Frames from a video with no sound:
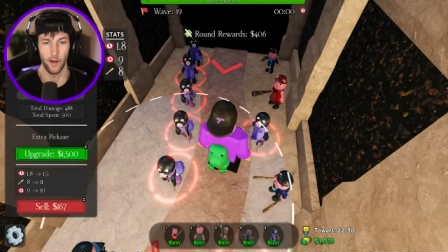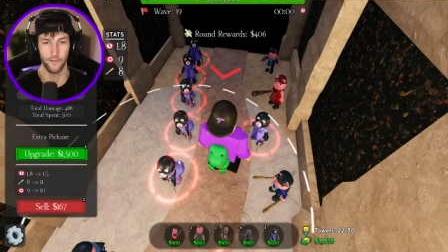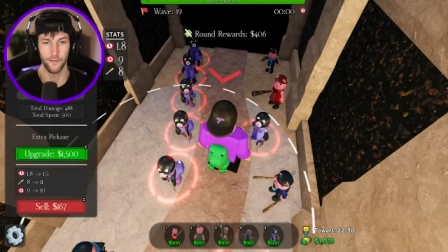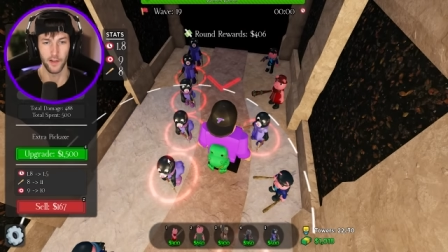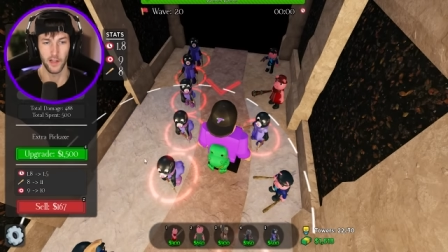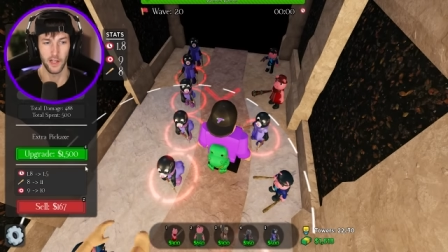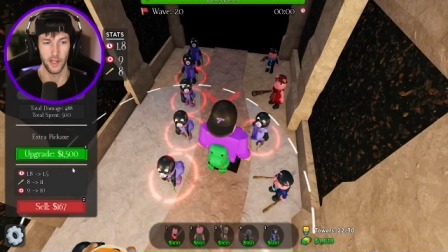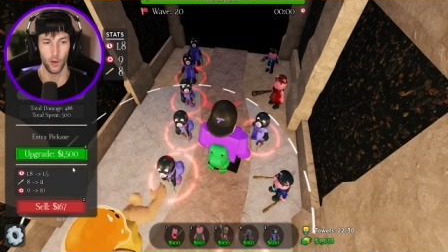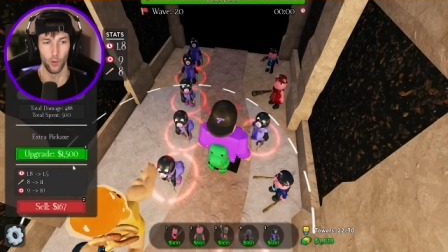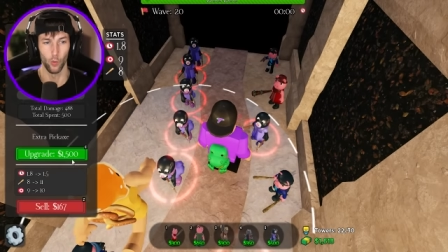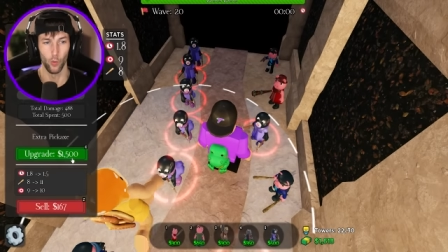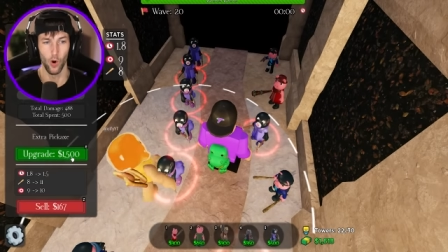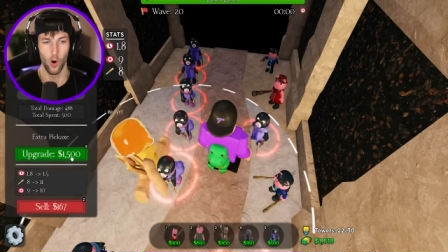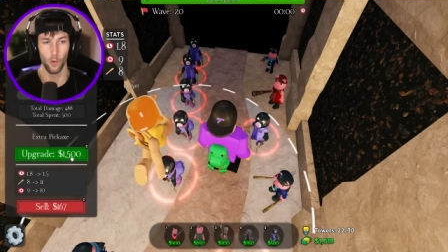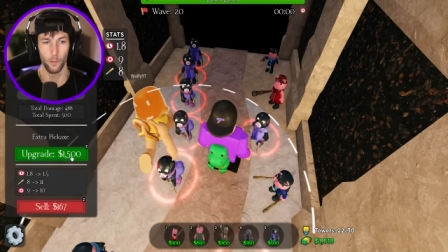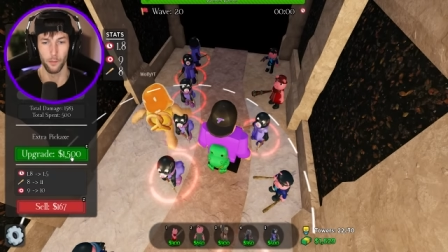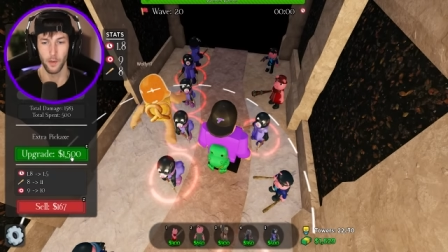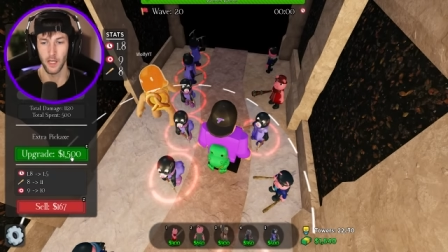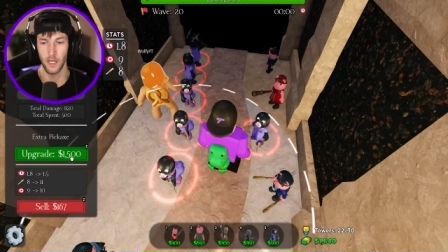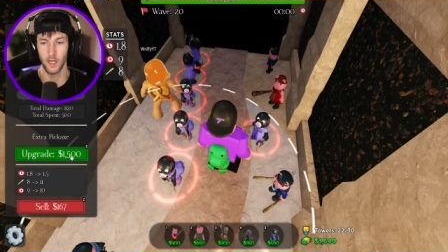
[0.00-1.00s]
I feel like it
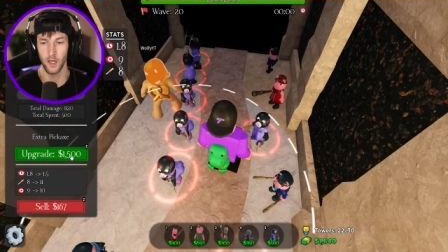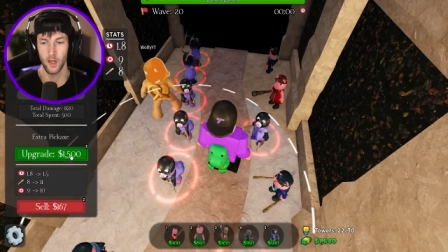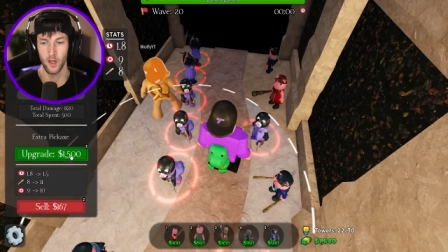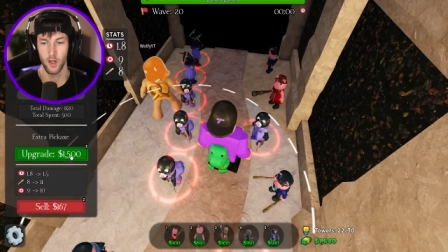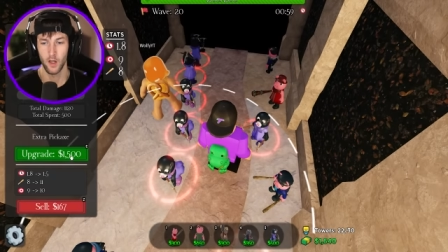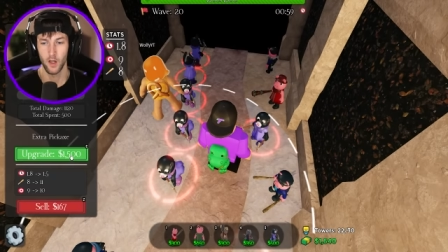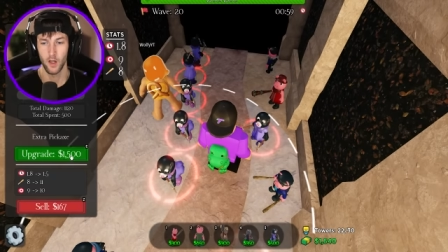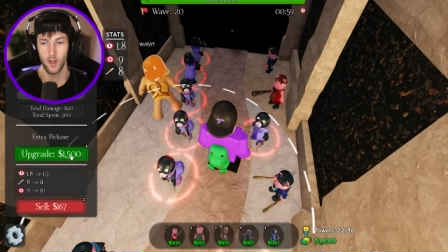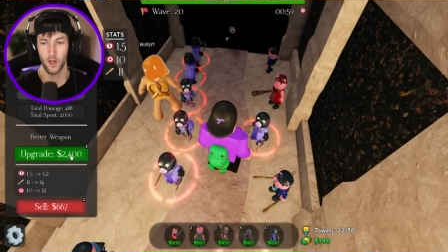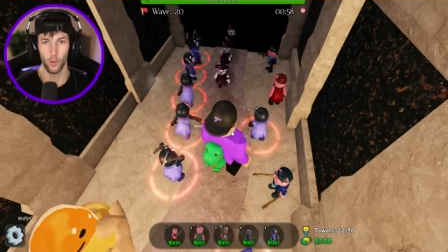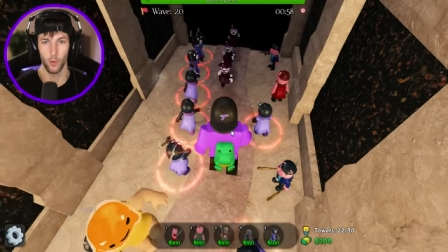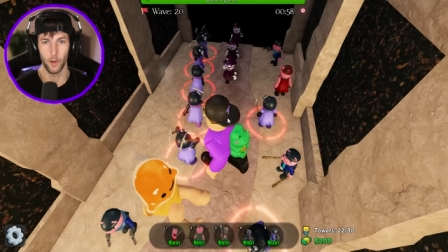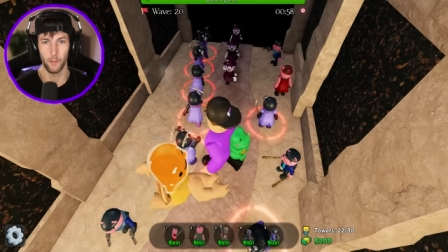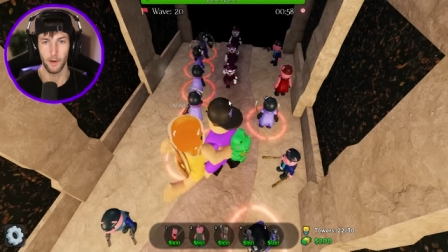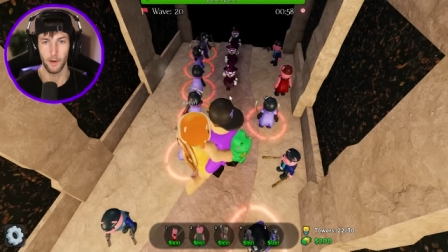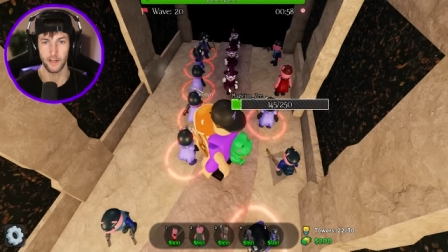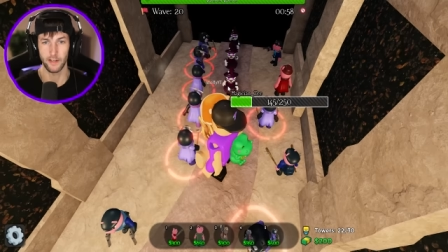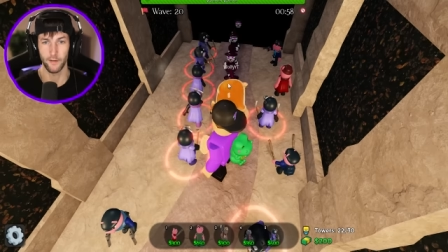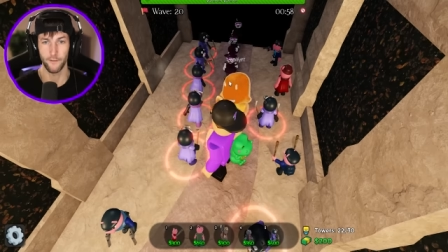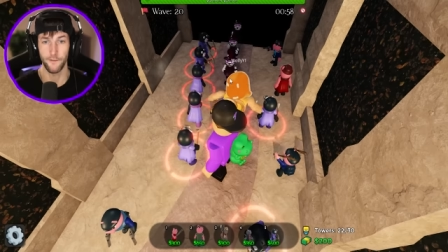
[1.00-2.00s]
won't be, but we're
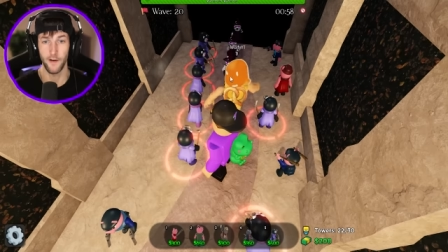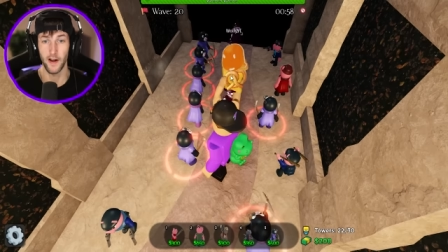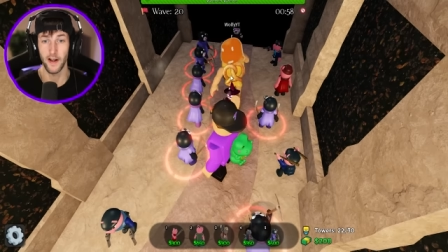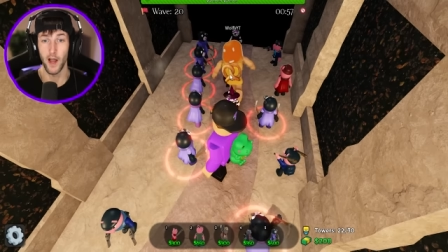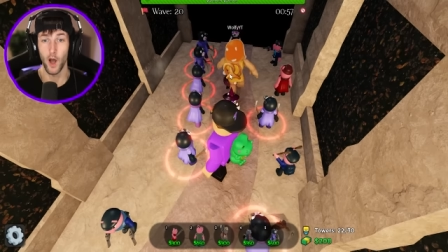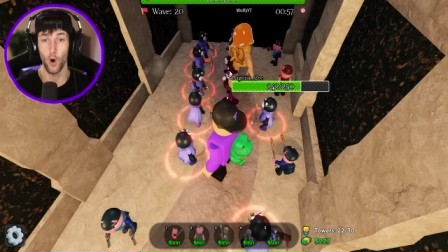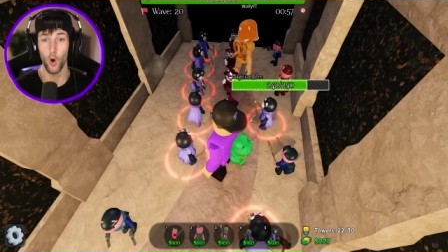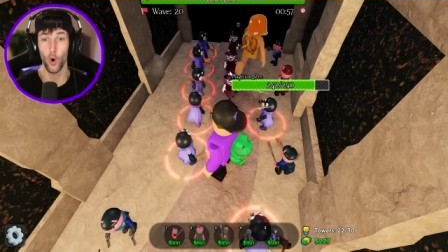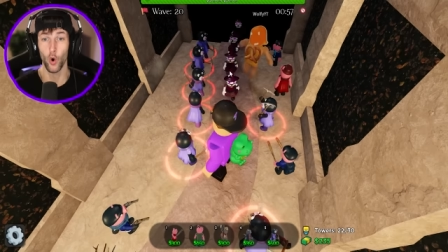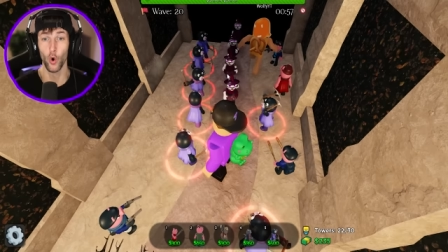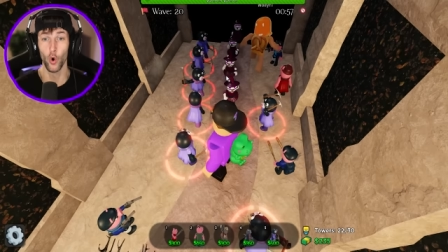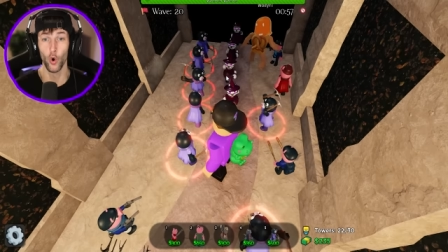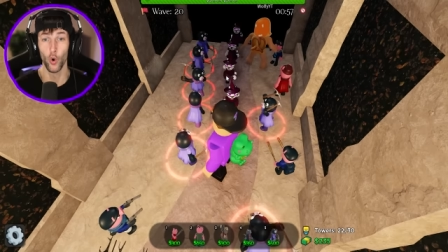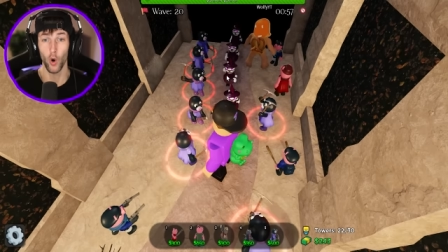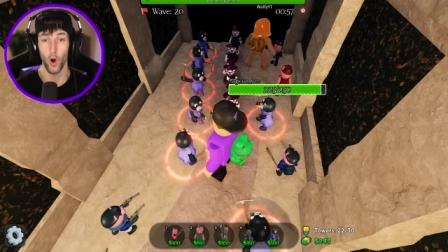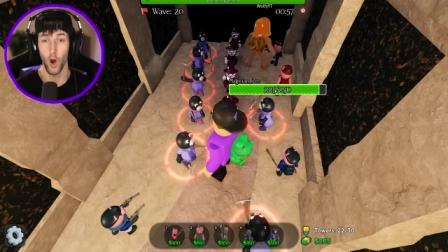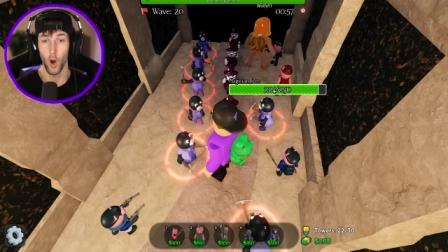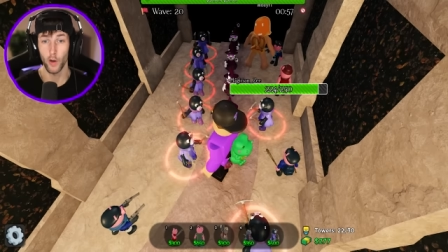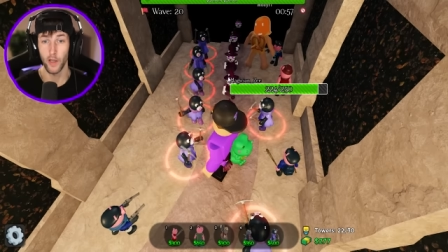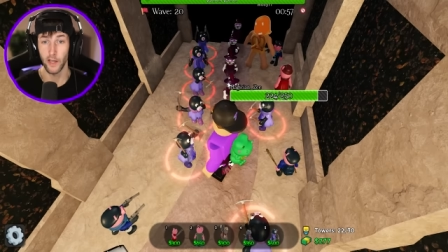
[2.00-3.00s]
about to find out.
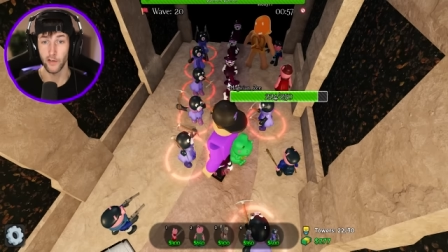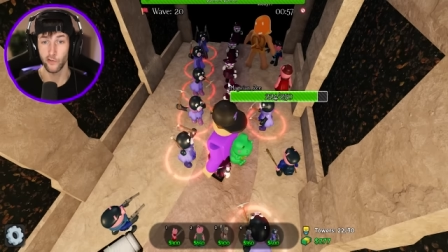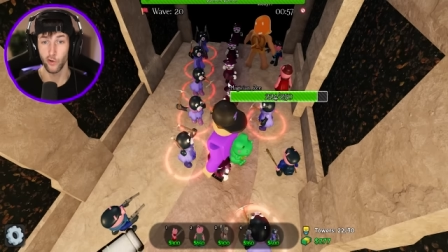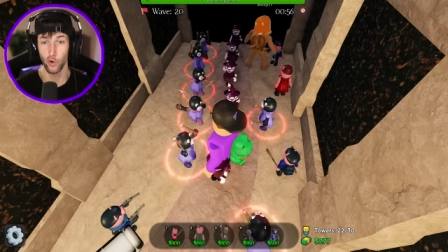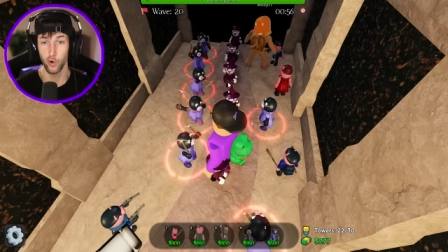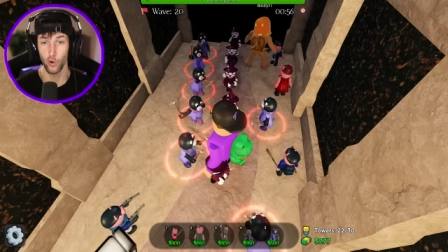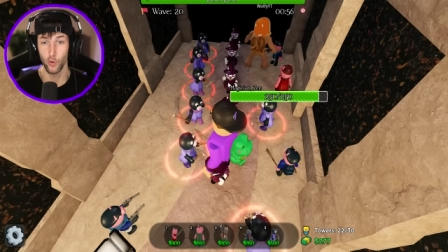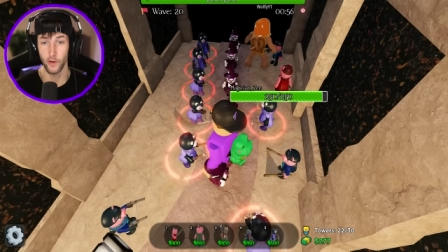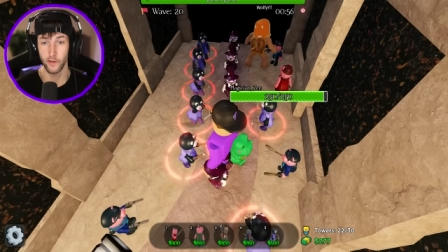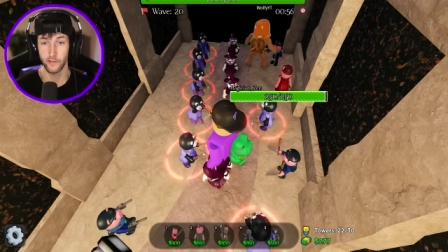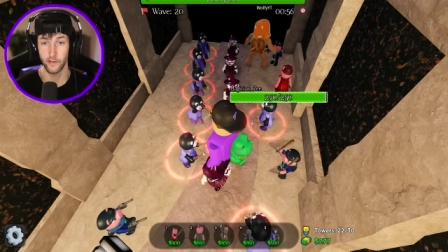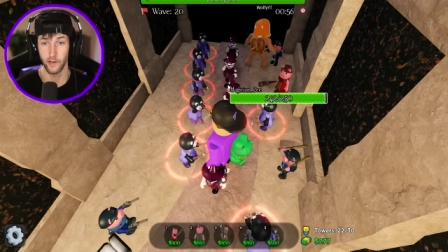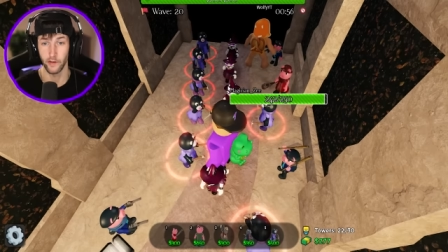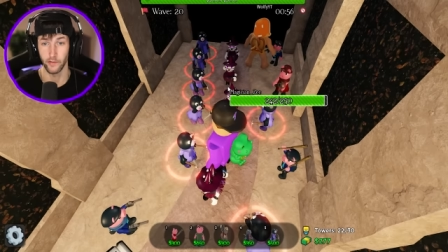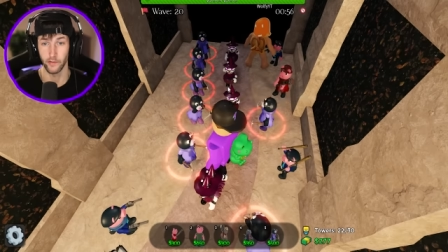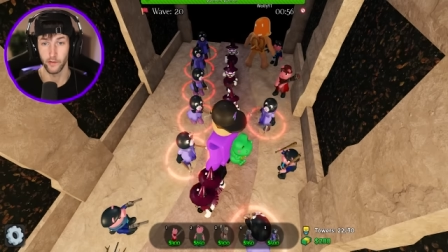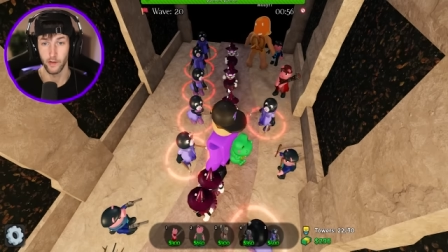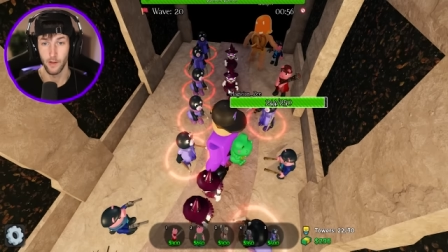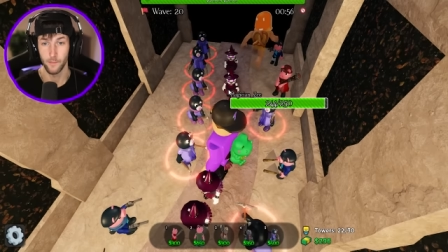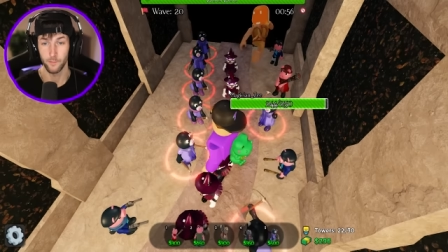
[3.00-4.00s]
Ooh, okay, so who is
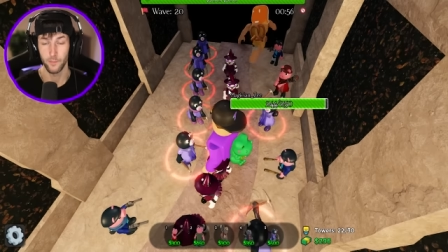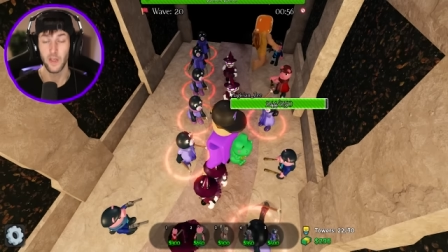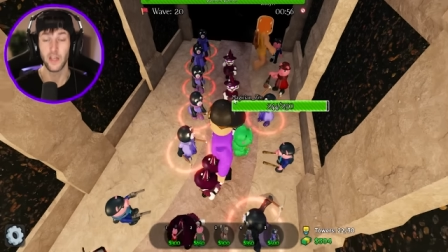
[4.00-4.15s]
this?